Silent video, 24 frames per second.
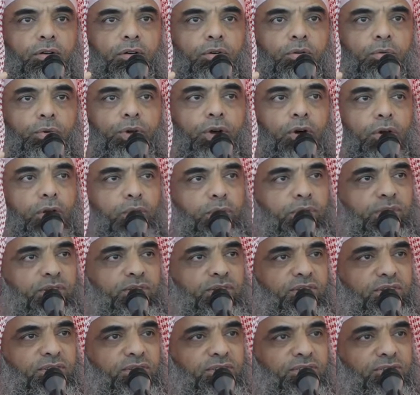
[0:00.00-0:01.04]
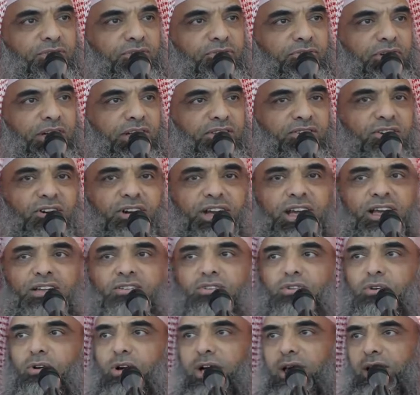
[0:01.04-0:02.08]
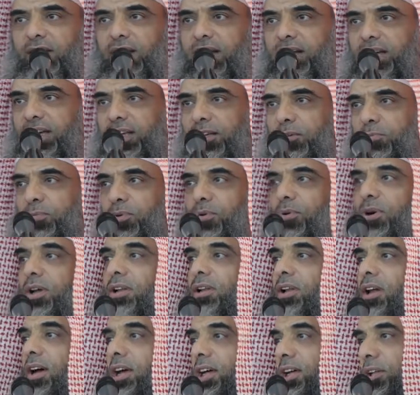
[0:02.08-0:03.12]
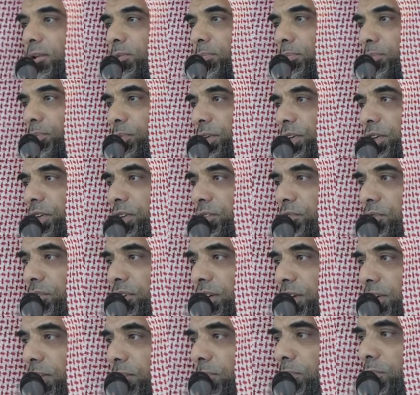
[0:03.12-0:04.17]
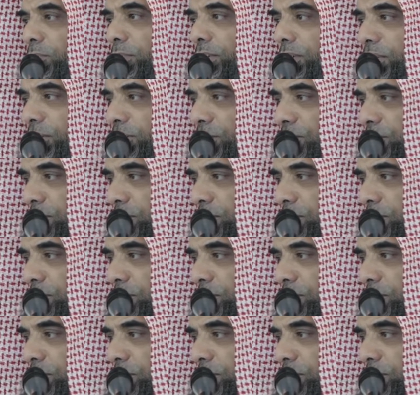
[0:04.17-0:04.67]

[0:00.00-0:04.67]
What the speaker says: We always raise our hands, oh Allah help, oh Allah help, we need your help, we need your